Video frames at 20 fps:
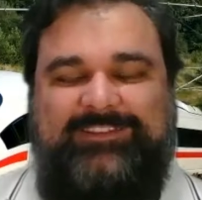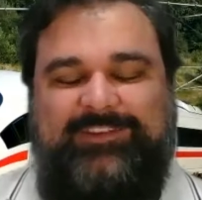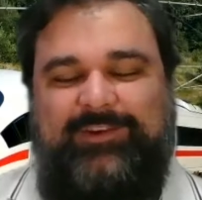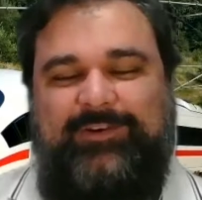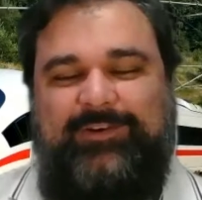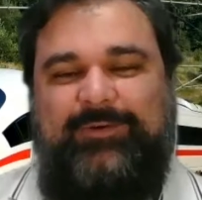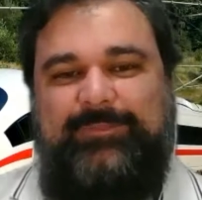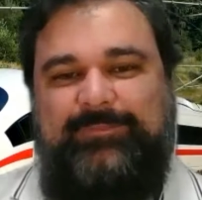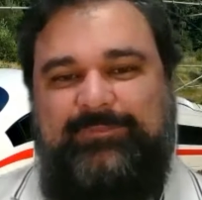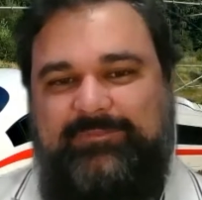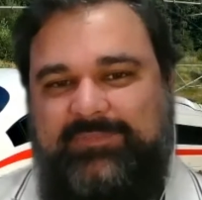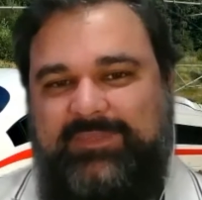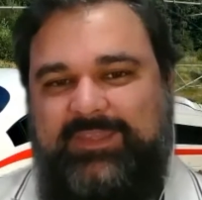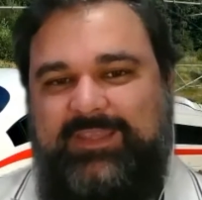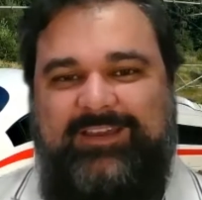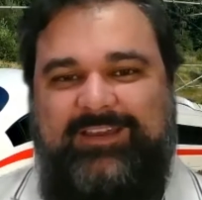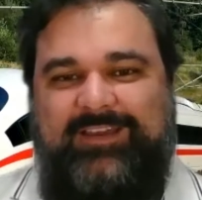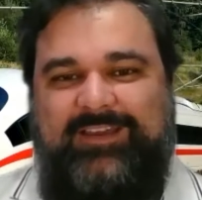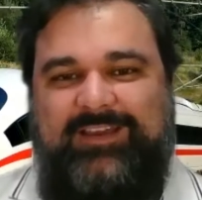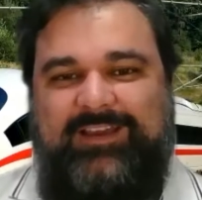So
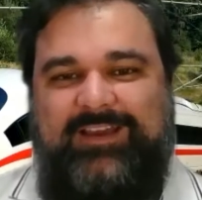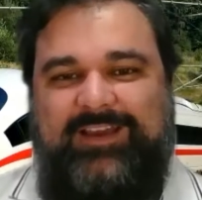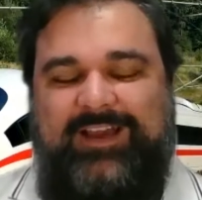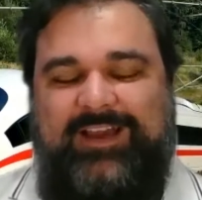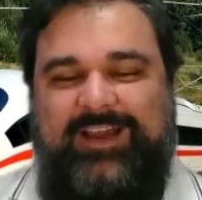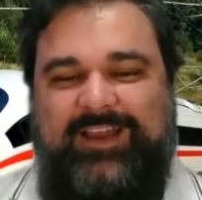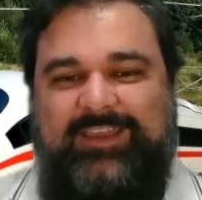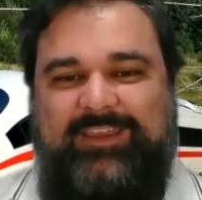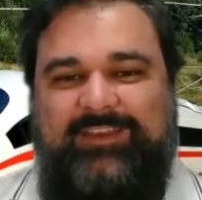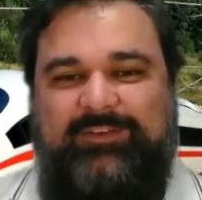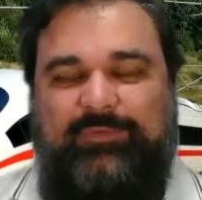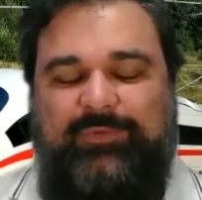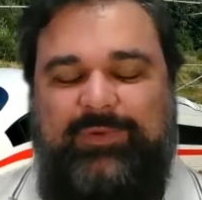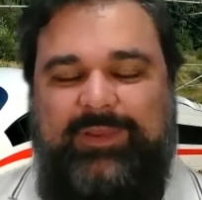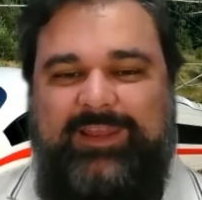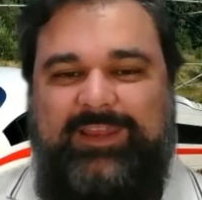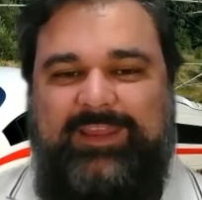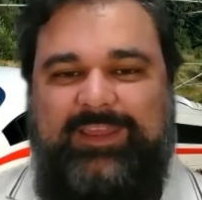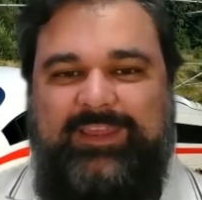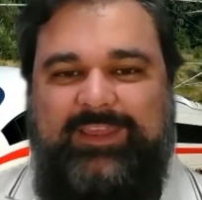I
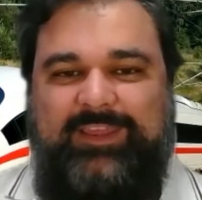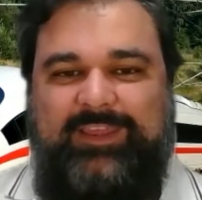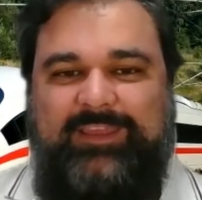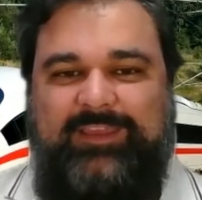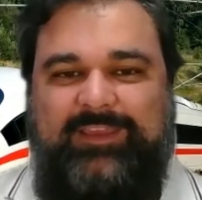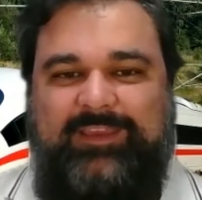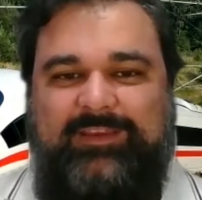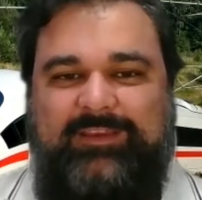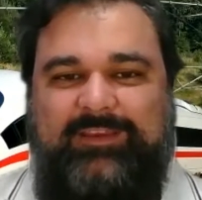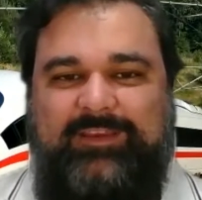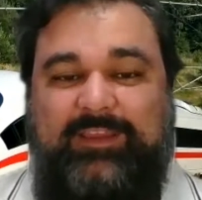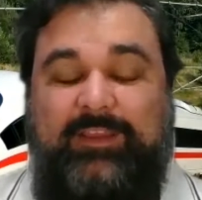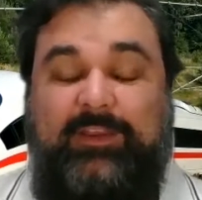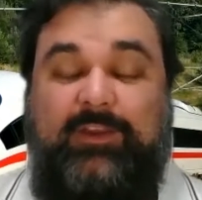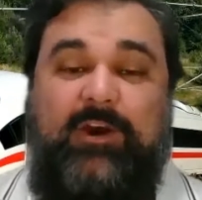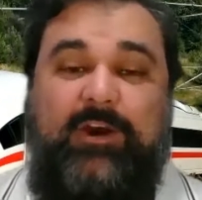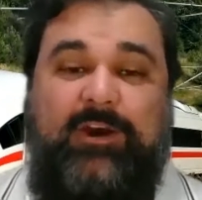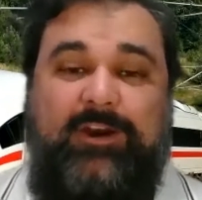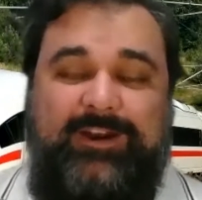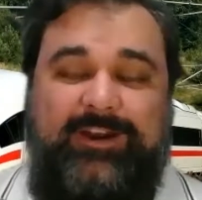really
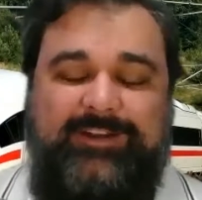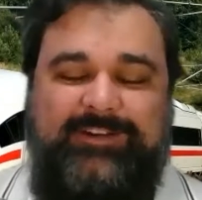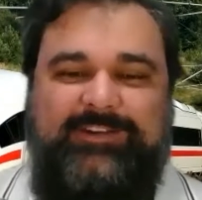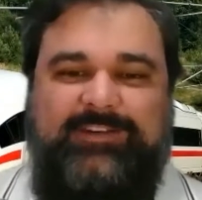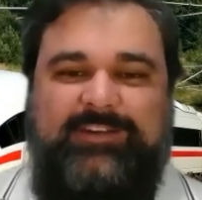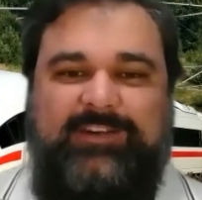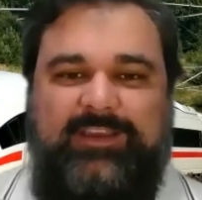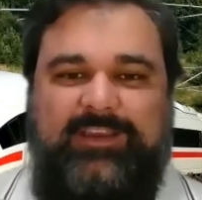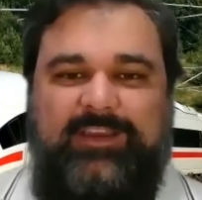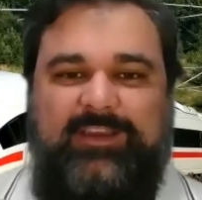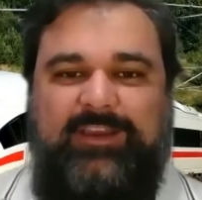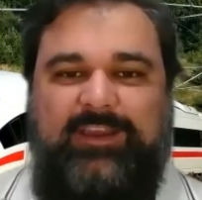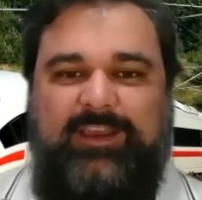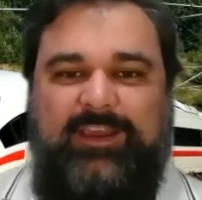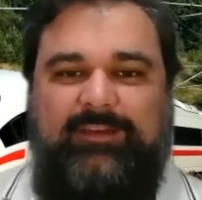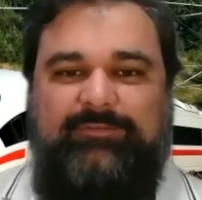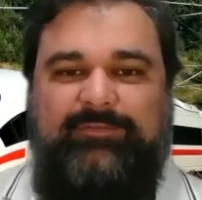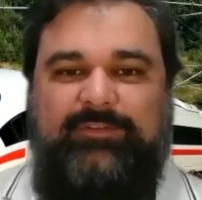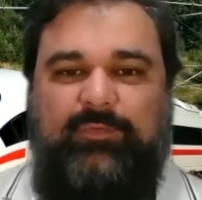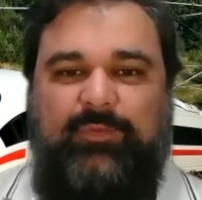encourage
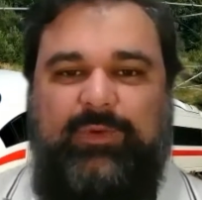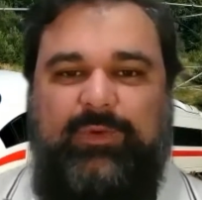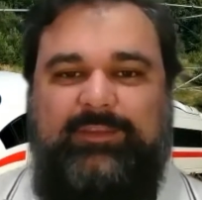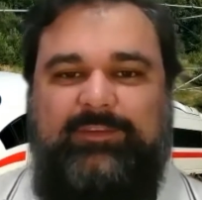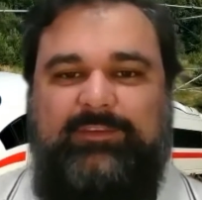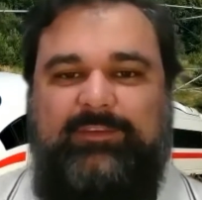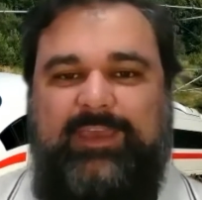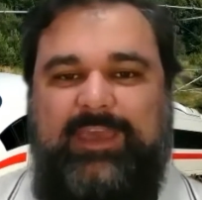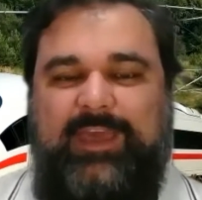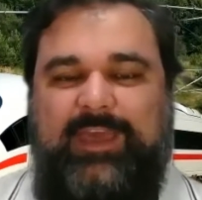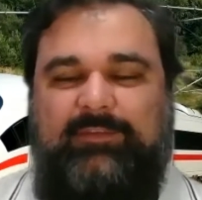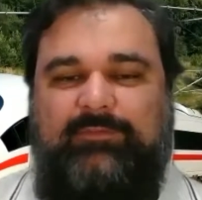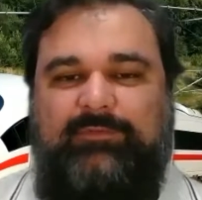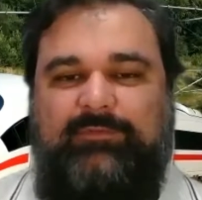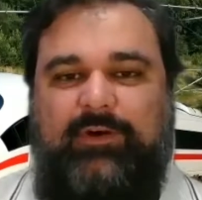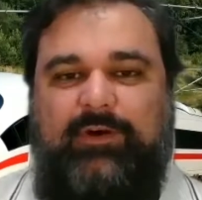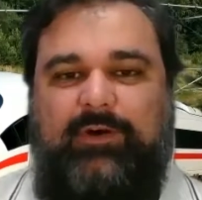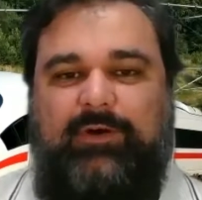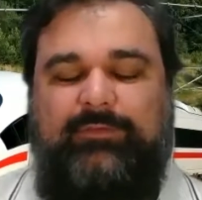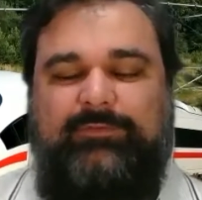everyone to get
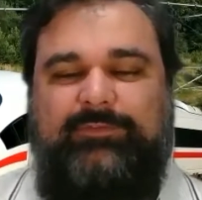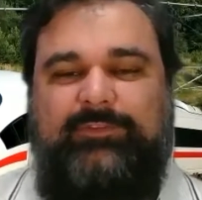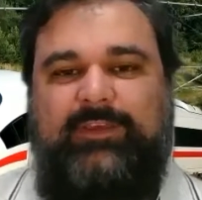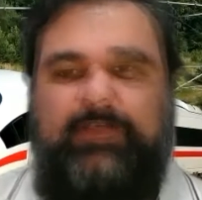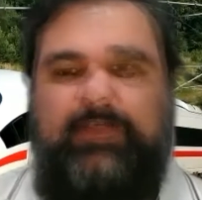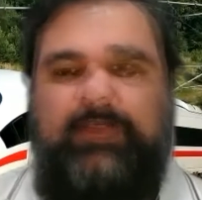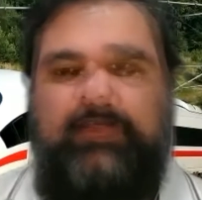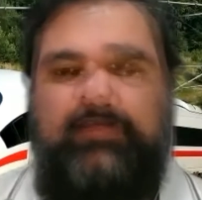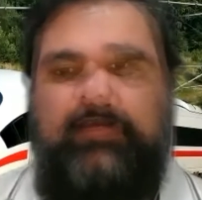involved.